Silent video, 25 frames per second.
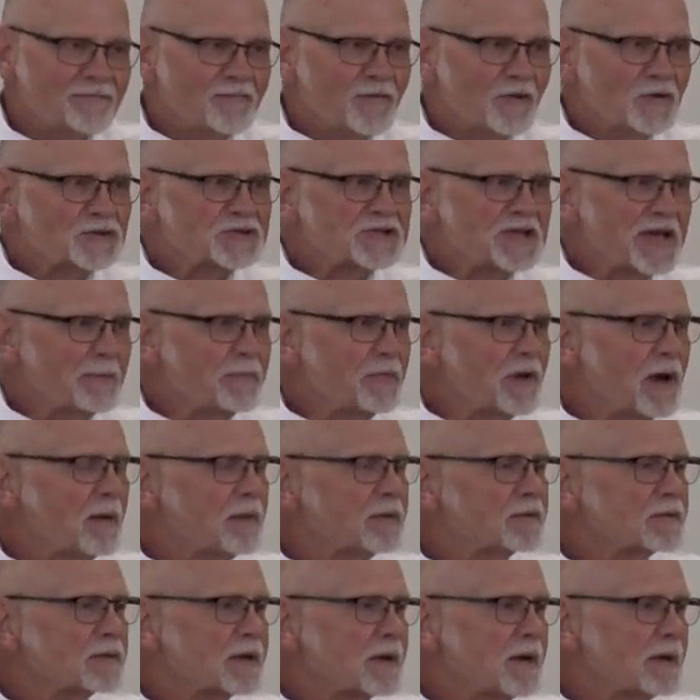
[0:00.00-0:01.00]
1 Samuel,
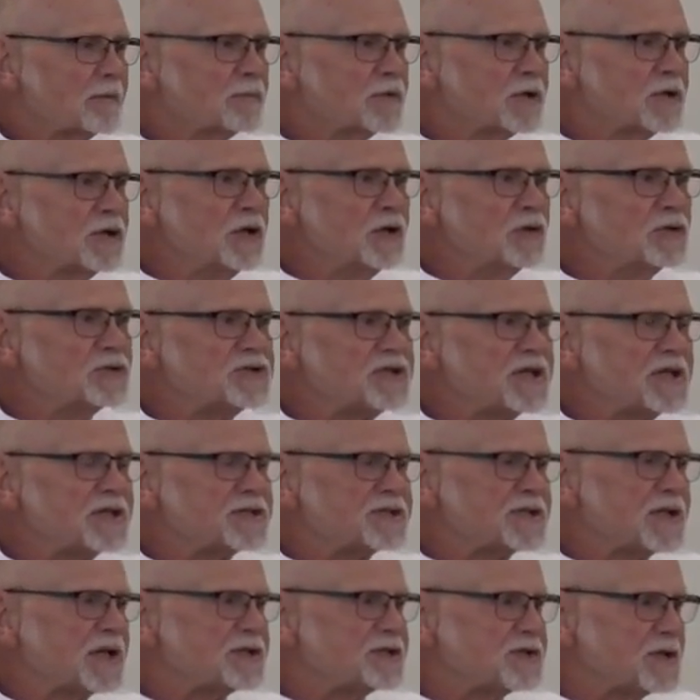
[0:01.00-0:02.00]
I'm going to use
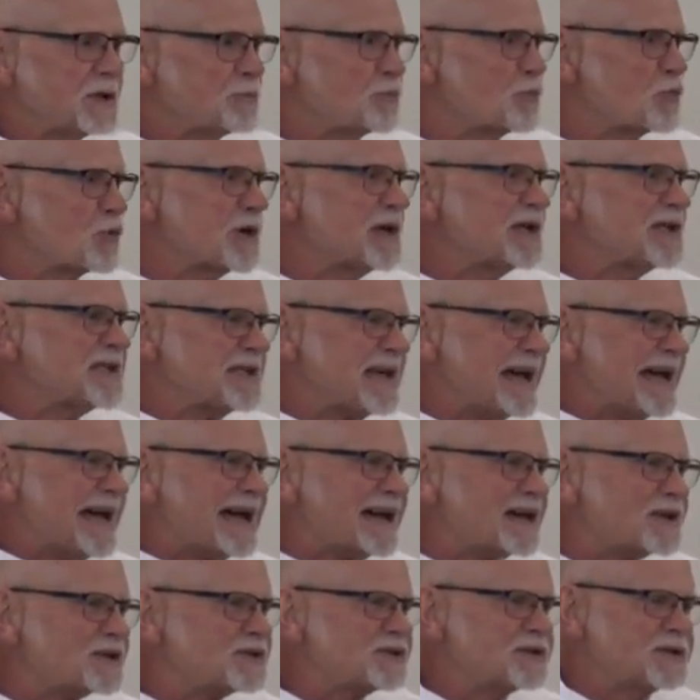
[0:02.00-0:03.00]
this as a
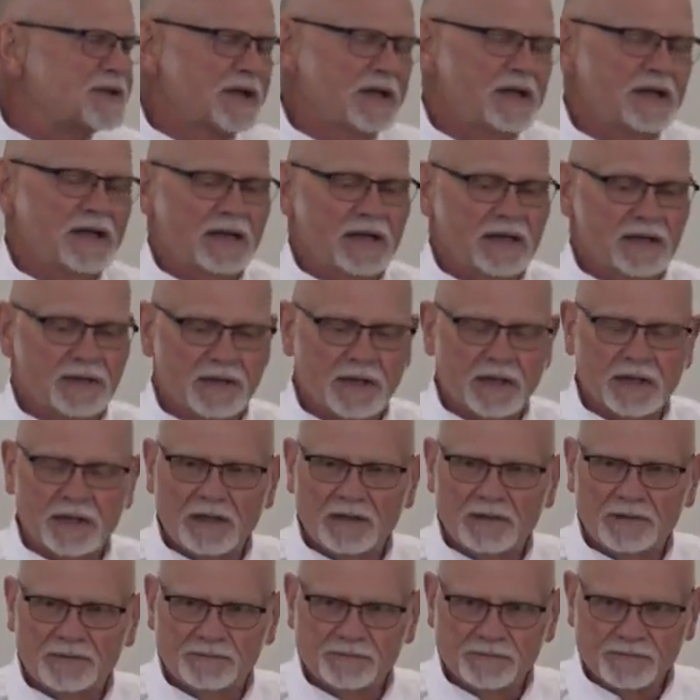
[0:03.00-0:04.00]
pretext and
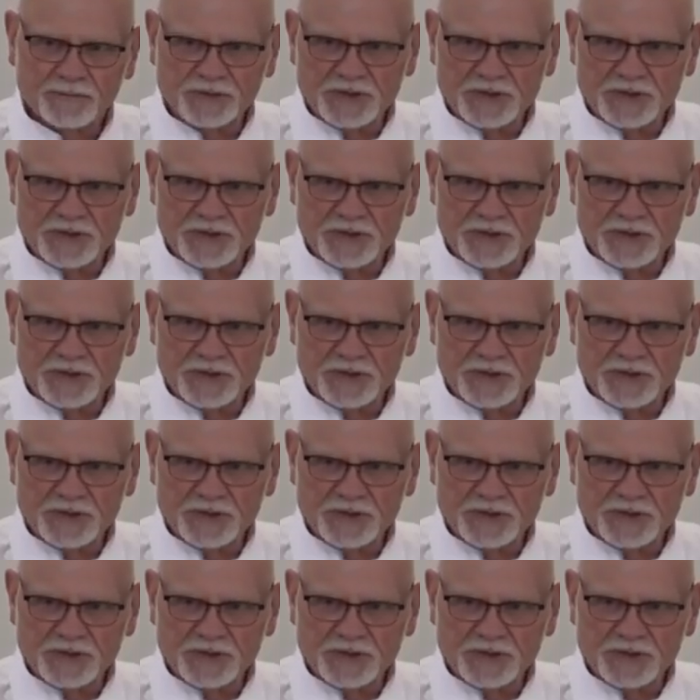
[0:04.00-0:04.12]
uh,